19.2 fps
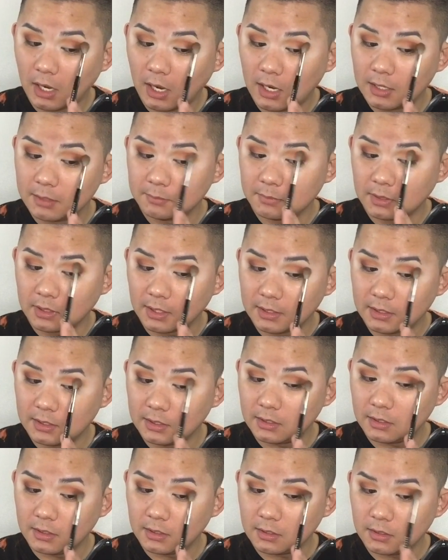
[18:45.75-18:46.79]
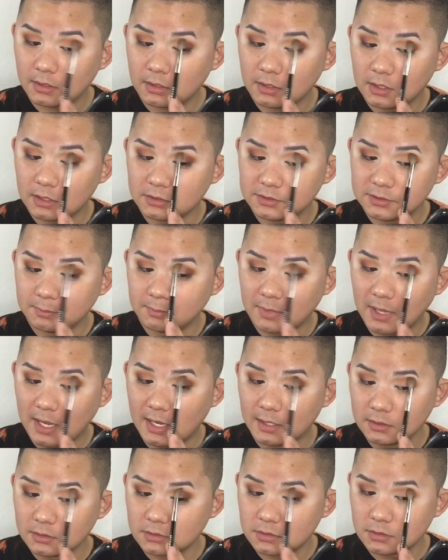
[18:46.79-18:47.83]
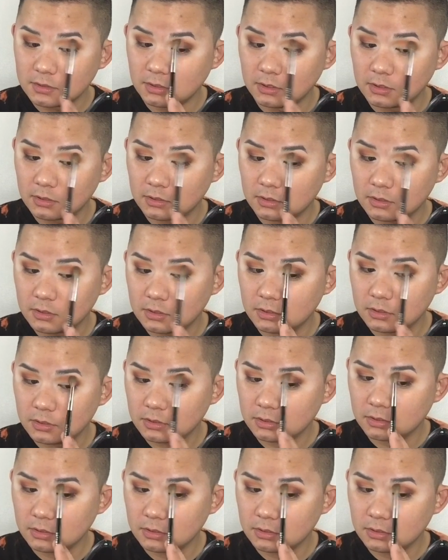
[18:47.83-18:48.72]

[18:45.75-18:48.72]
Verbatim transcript: I'm liking this matte look.